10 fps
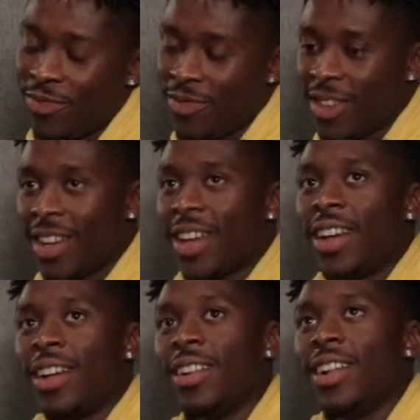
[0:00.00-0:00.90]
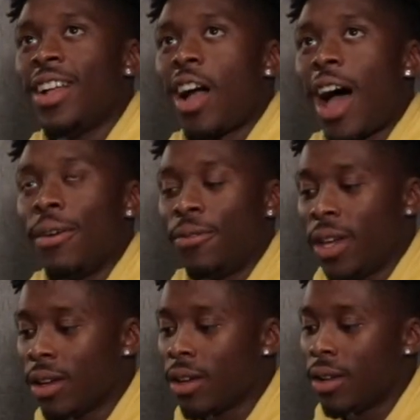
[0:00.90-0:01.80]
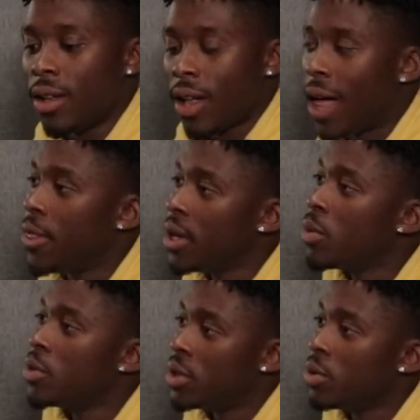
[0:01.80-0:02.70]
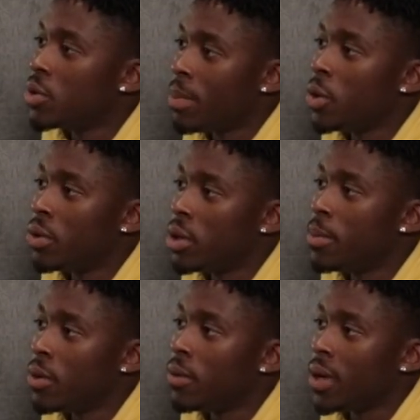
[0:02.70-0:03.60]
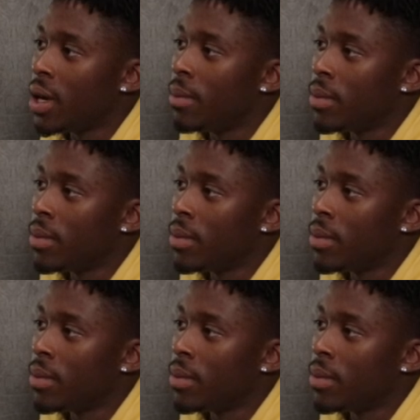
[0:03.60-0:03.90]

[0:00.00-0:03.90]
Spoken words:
Yeah. I think it was when we were doing the Beautiful Game.